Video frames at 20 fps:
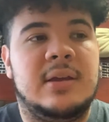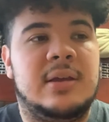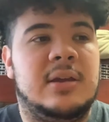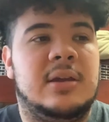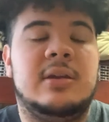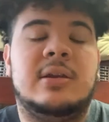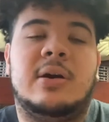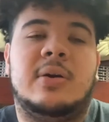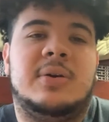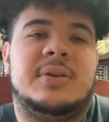
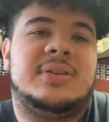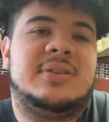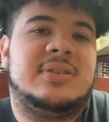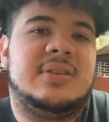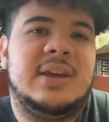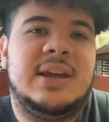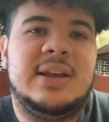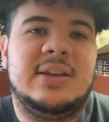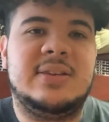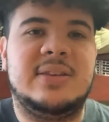You know, it's
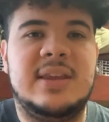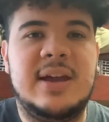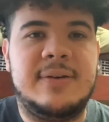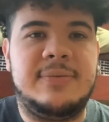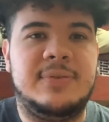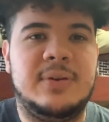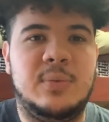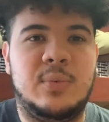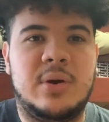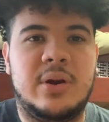
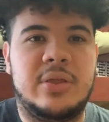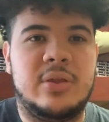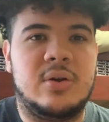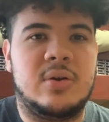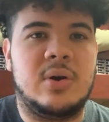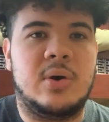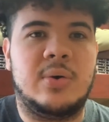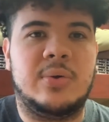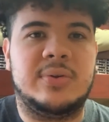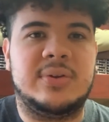definitely one of the
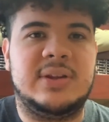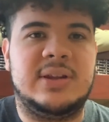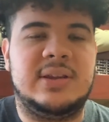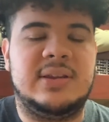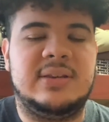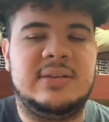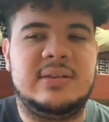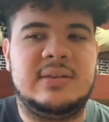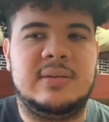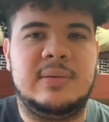goals.
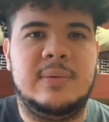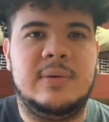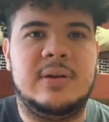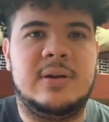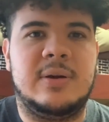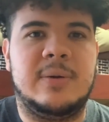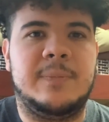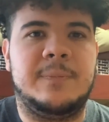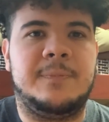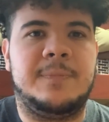It's, you
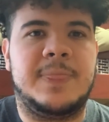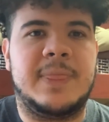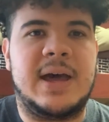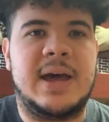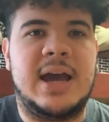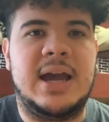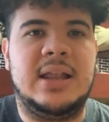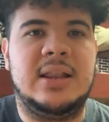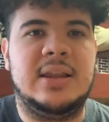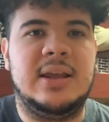know,
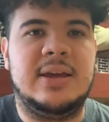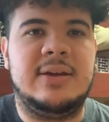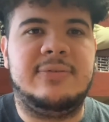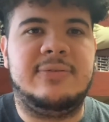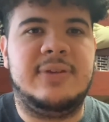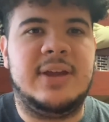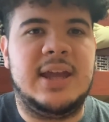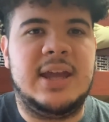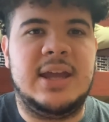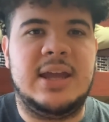I live
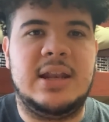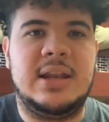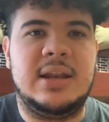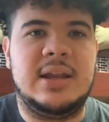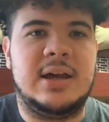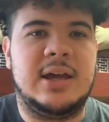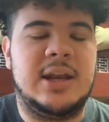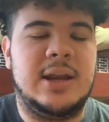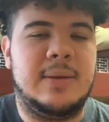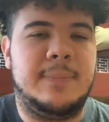in
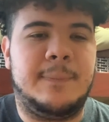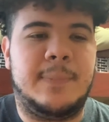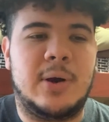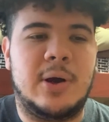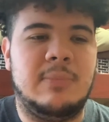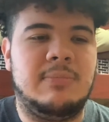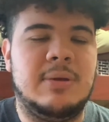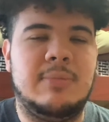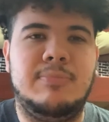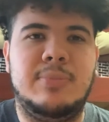an
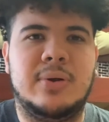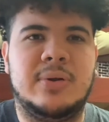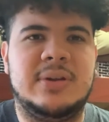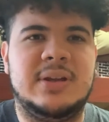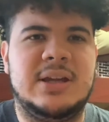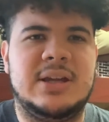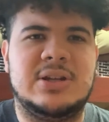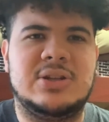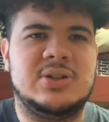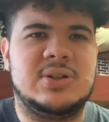apartment building
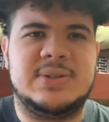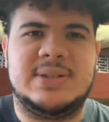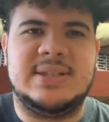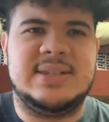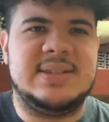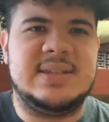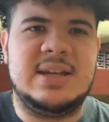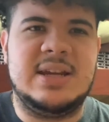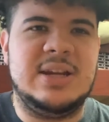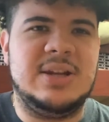in Jersey
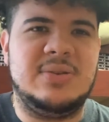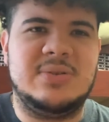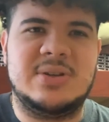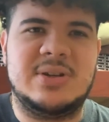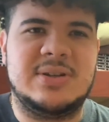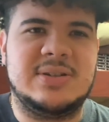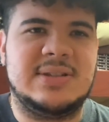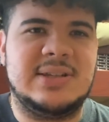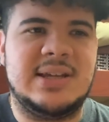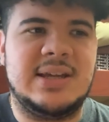City, New
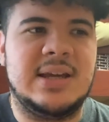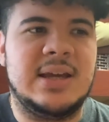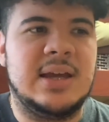Jersey.